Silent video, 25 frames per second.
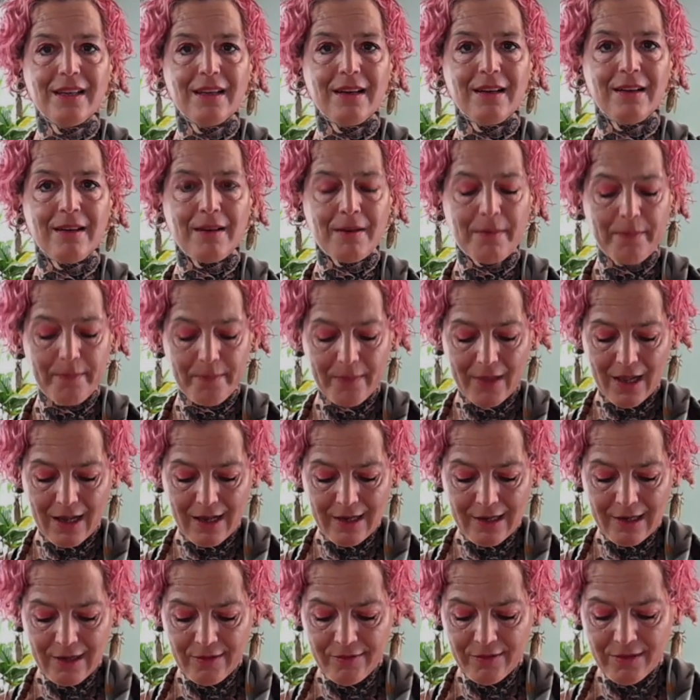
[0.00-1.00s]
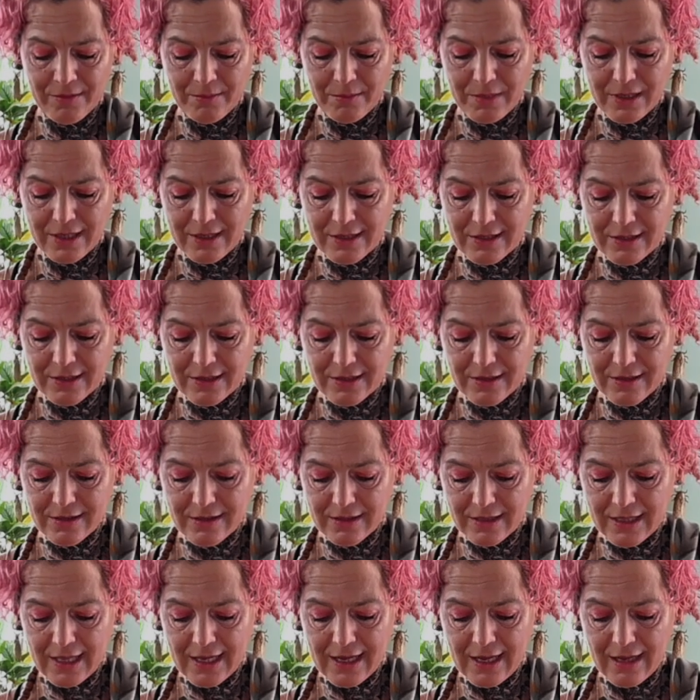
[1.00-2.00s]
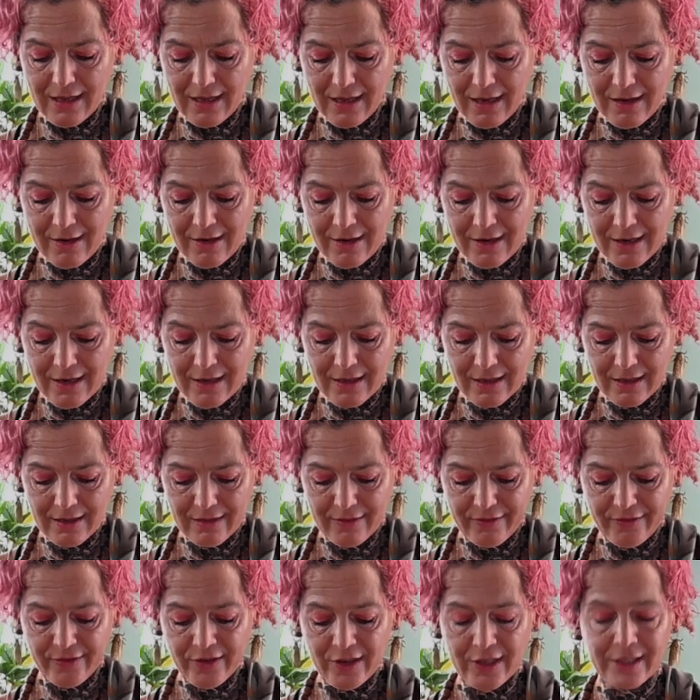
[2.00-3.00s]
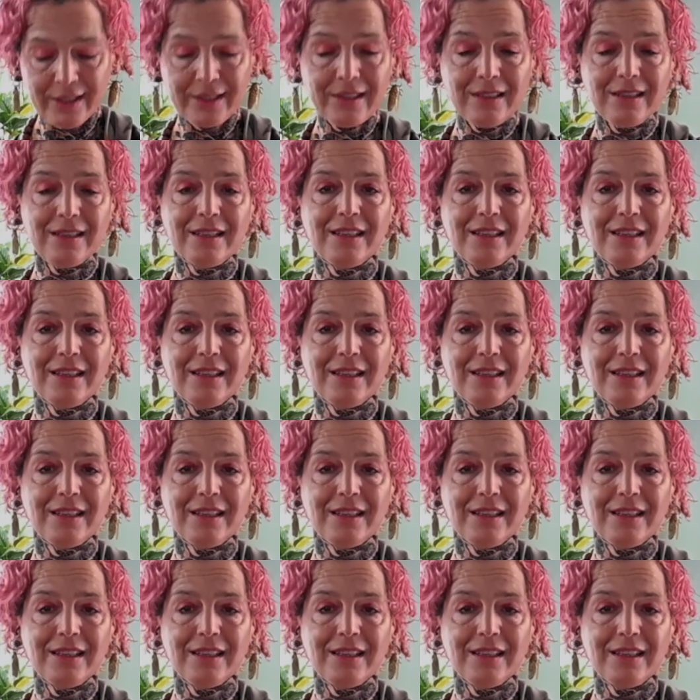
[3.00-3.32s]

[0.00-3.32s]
I love them because they are fun,